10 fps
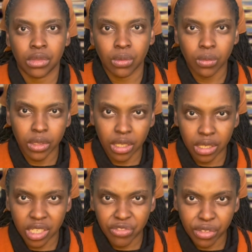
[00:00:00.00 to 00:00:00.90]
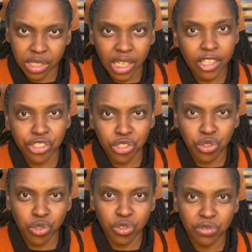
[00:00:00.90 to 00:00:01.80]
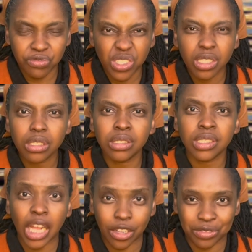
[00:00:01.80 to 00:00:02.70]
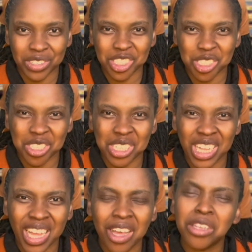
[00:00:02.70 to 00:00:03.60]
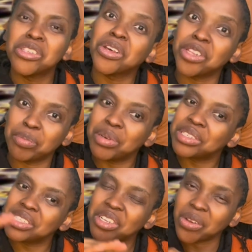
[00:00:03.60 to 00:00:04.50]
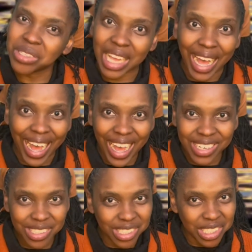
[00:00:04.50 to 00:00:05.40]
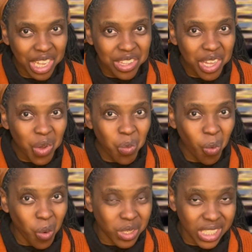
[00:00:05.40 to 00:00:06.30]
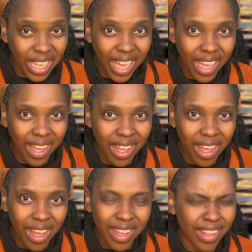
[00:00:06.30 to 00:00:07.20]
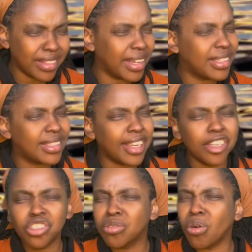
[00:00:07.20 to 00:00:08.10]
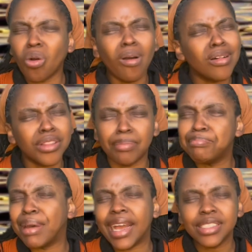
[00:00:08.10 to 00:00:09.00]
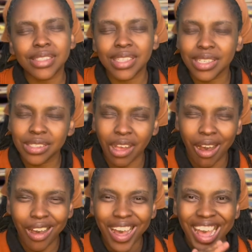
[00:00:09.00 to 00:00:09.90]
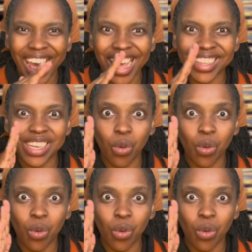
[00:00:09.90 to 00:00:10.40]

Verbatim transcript: when the devil tells you to feel selfish. So the person goes under the water and they're dead to all the bad things and they